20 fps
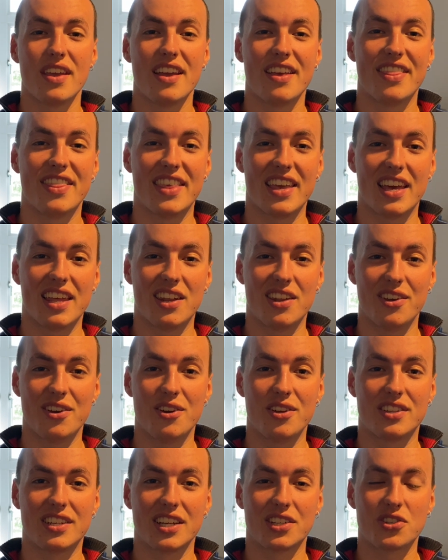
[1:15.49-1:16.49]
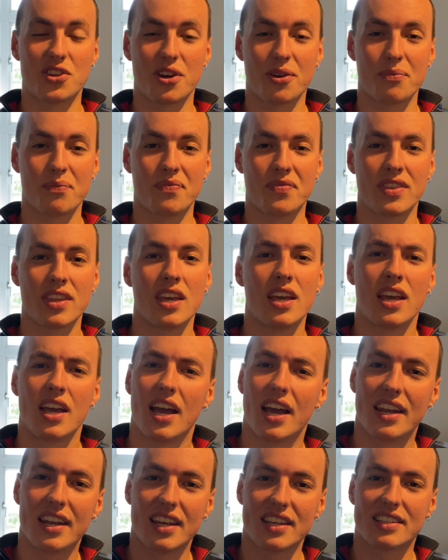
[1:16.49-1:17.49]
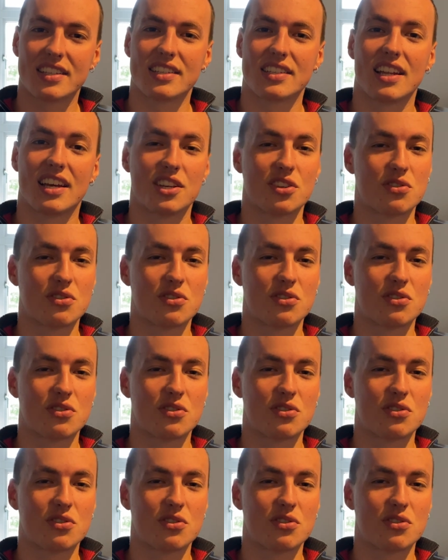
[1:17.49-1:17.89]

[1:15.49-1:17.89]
than TikTok. And that's this nice